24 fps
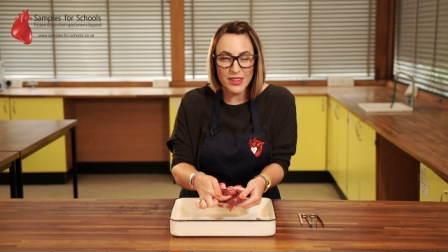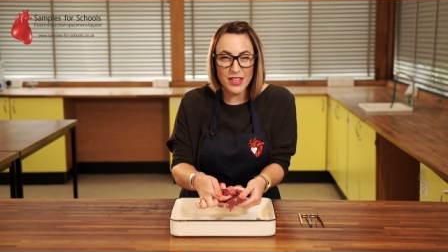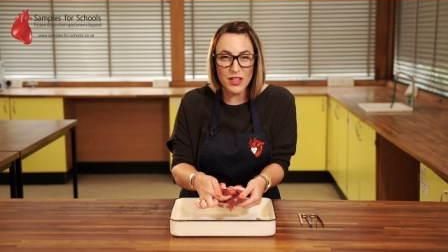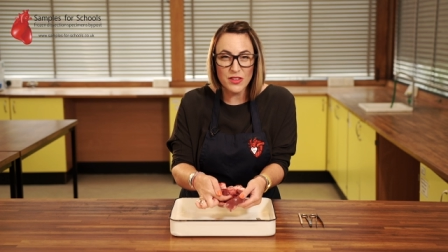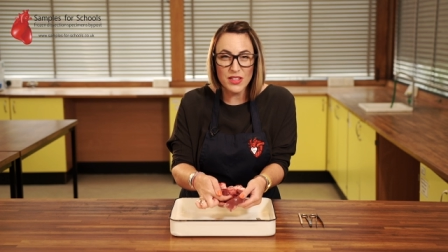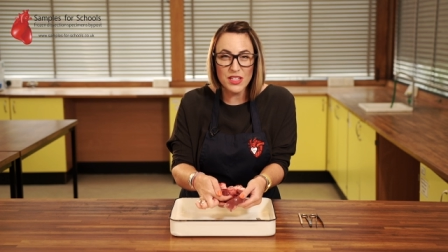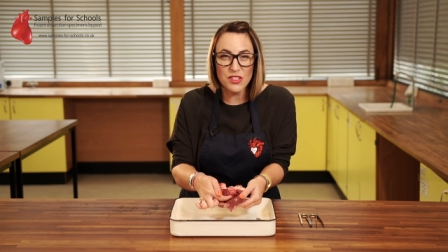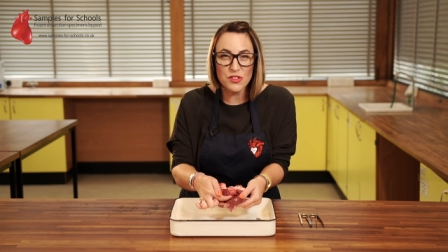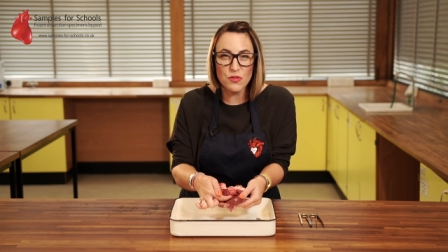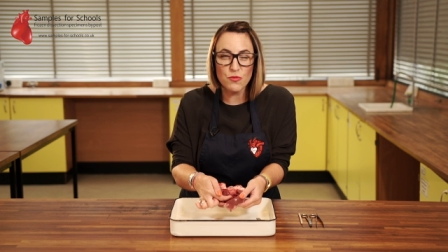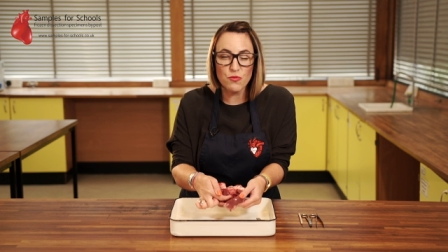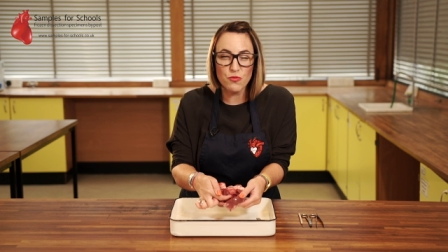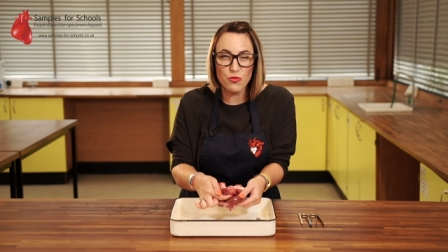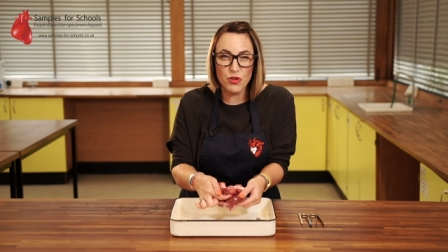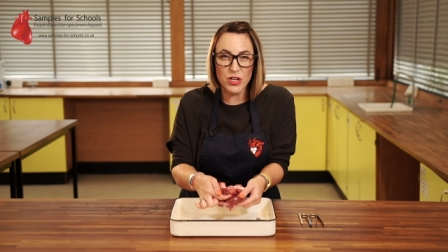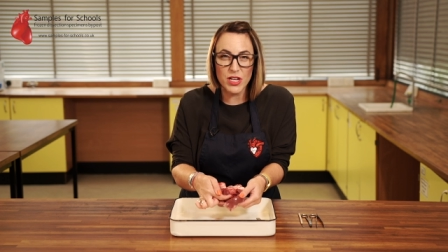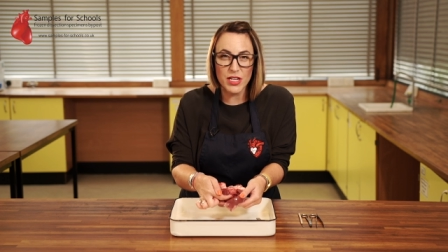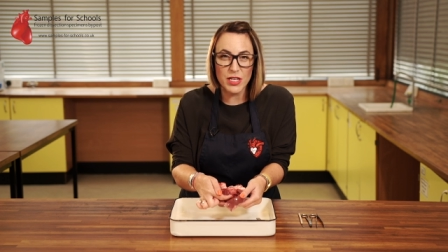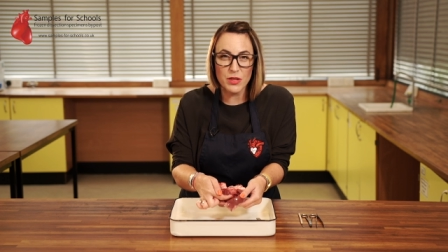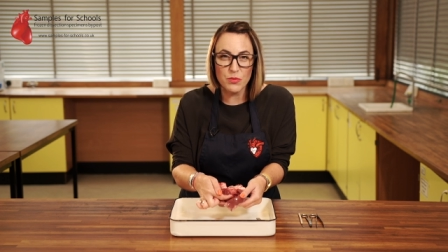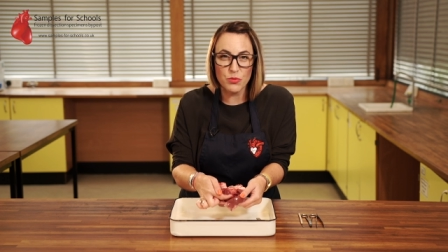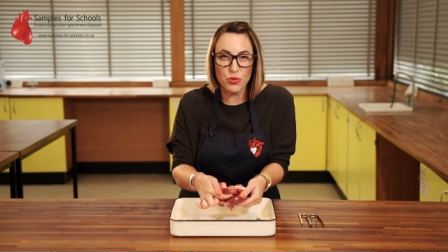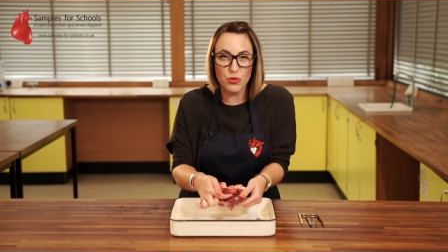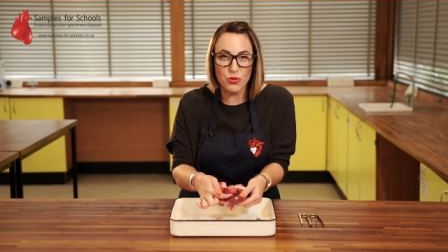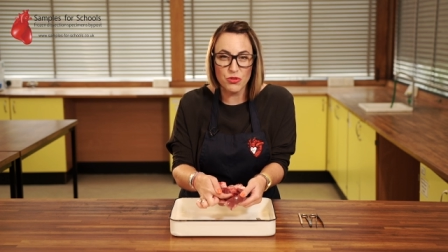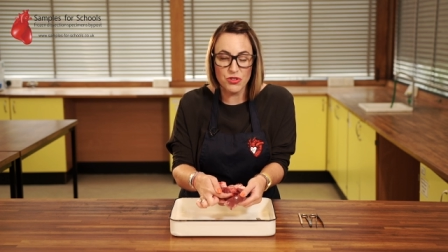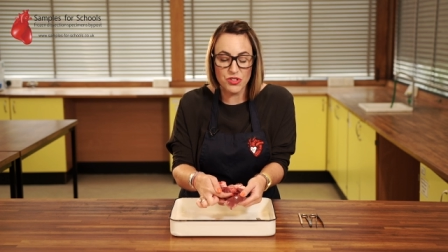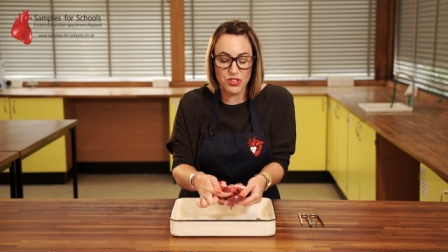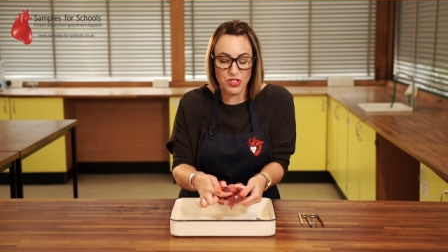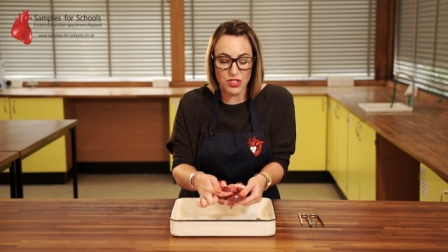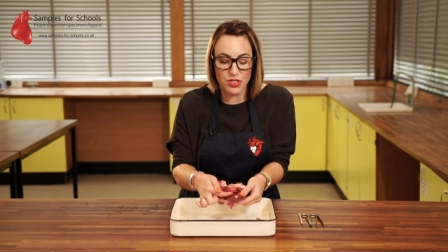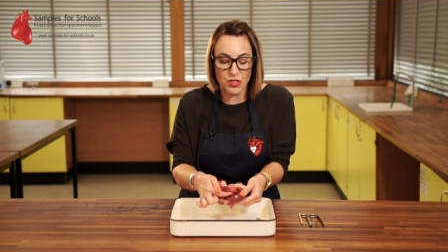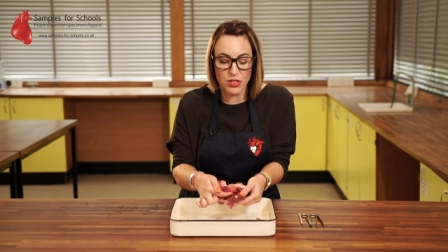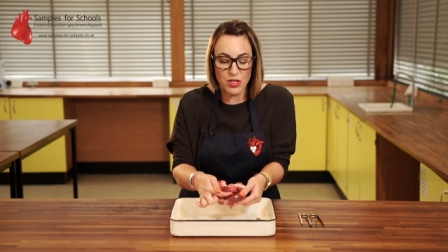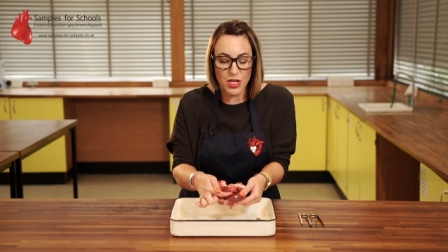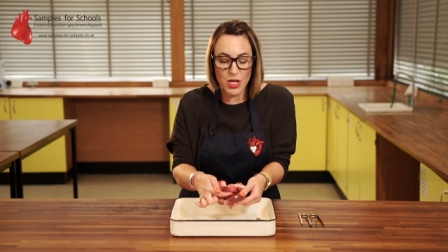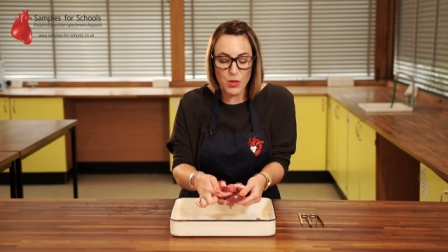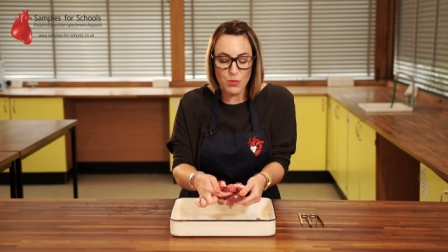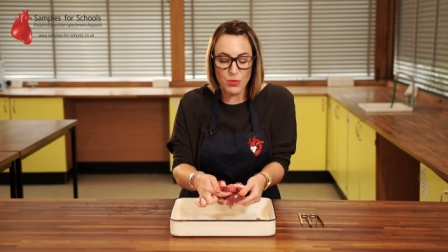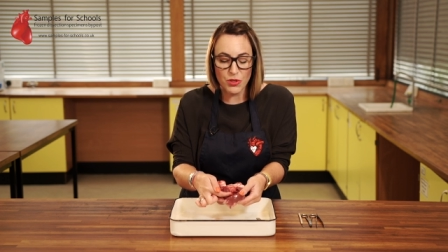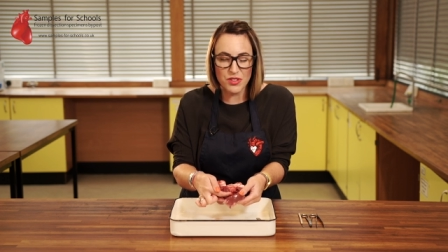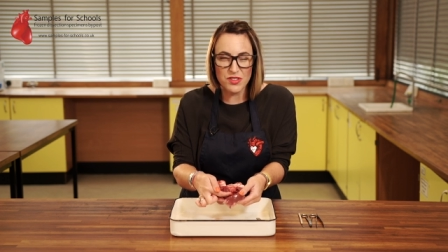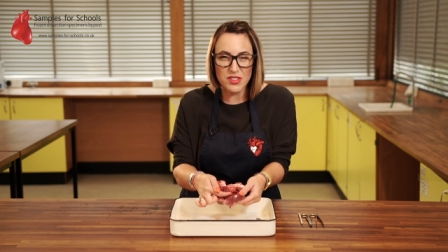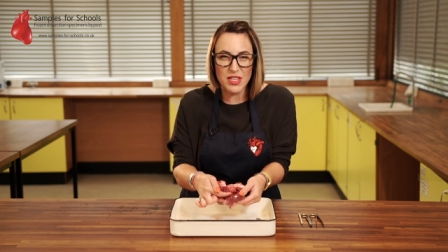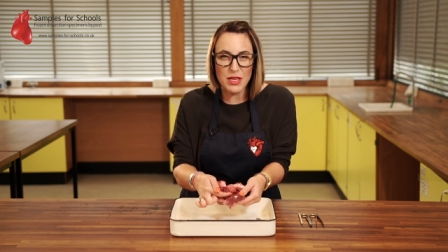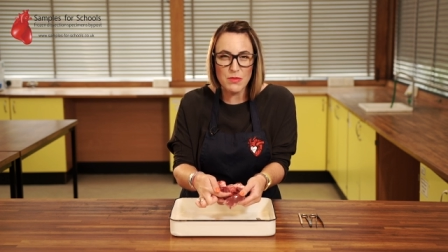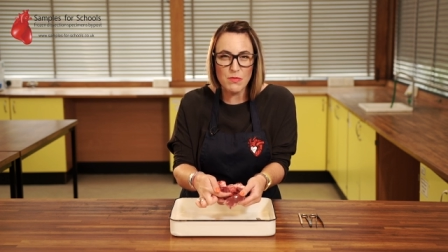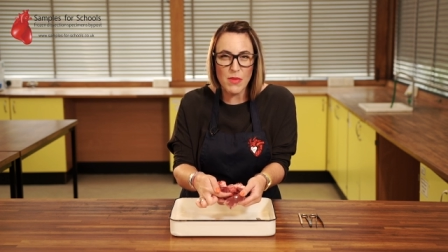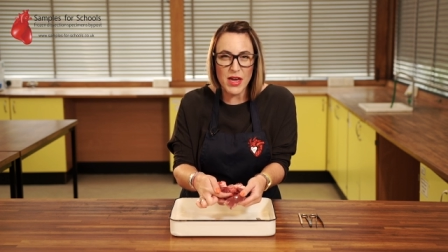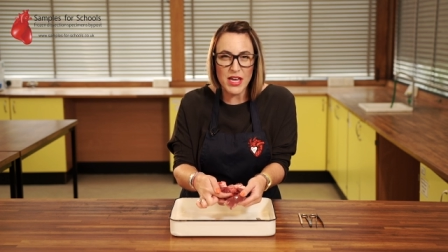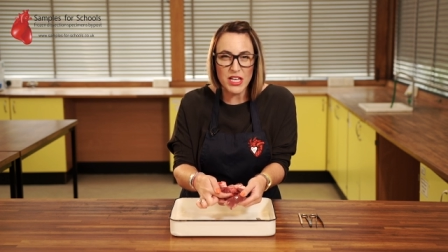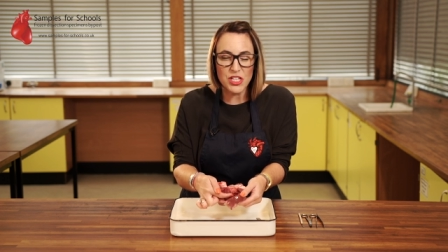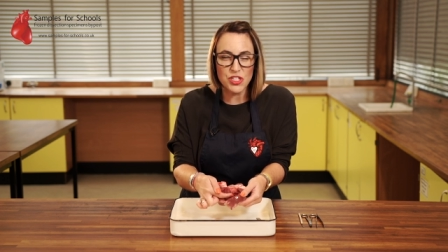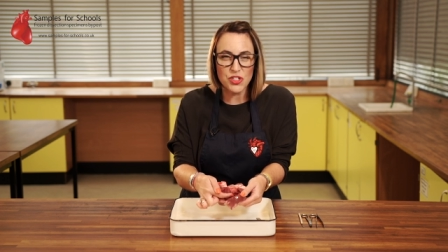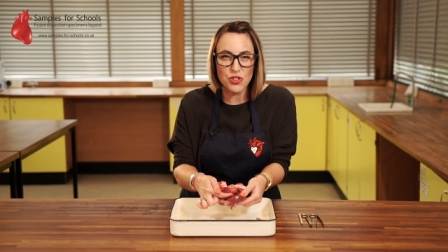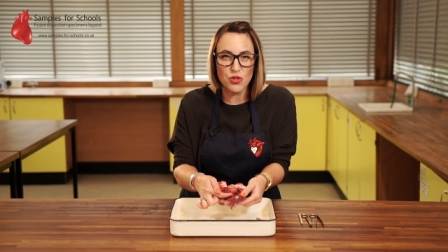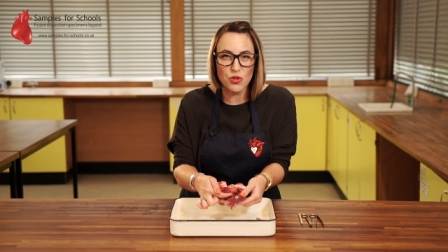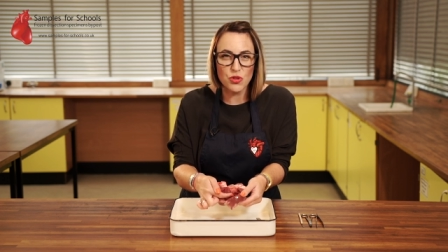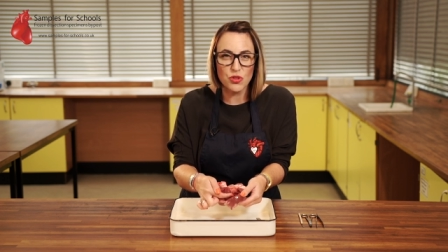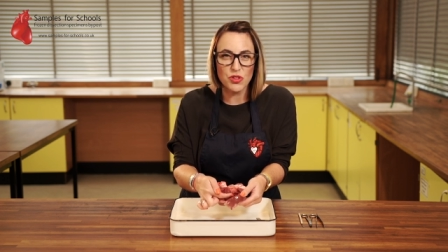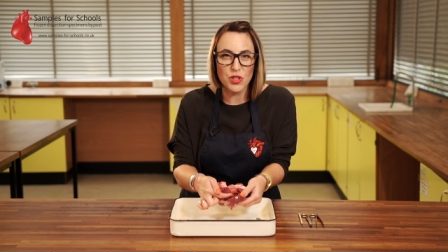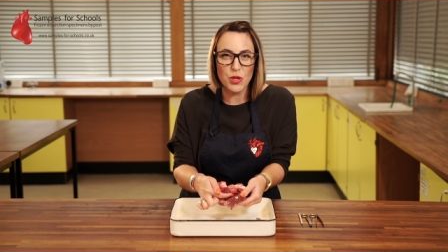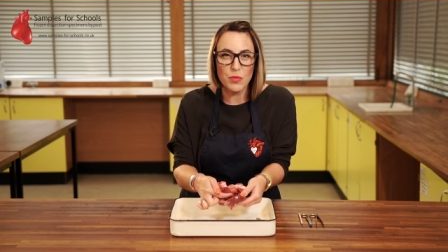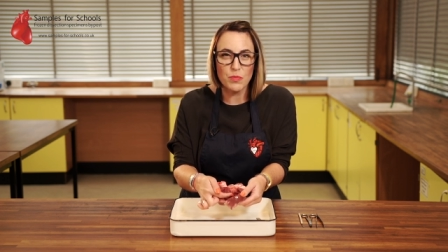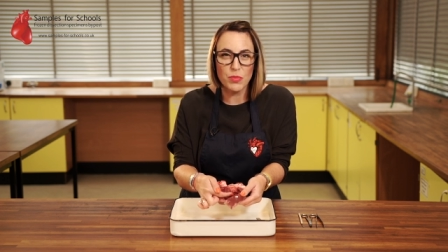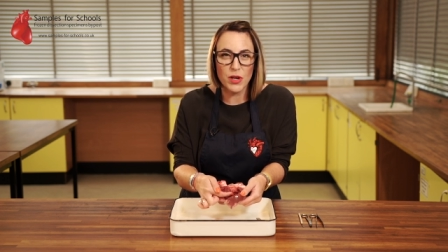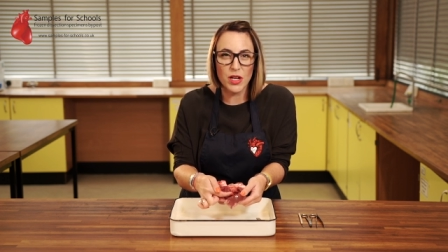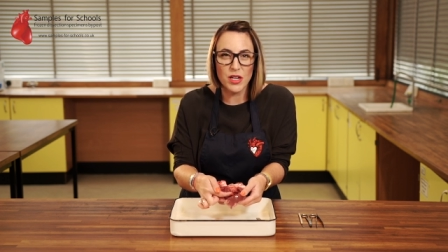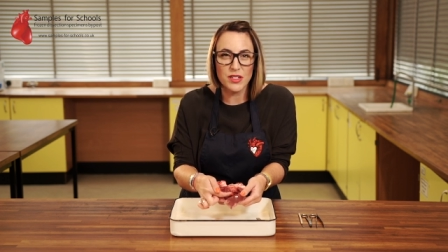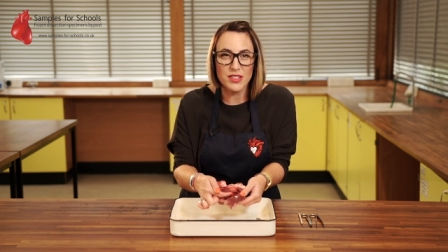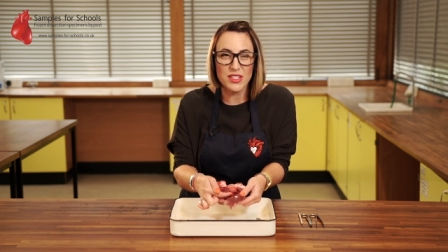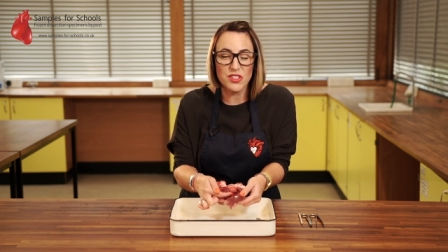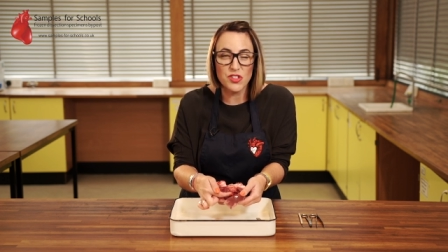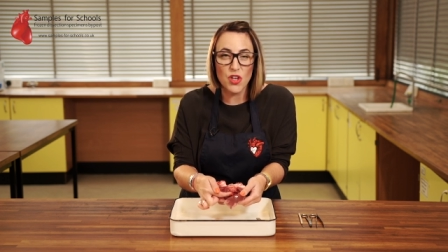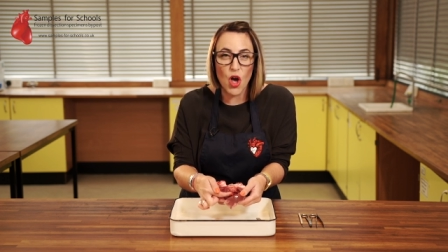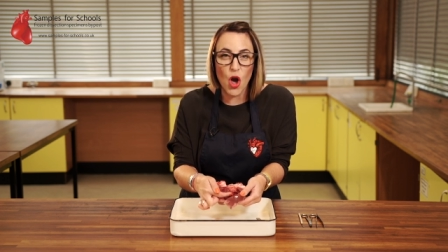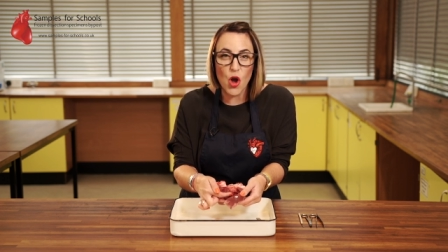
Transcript: Now these are really important because they make sure that blood is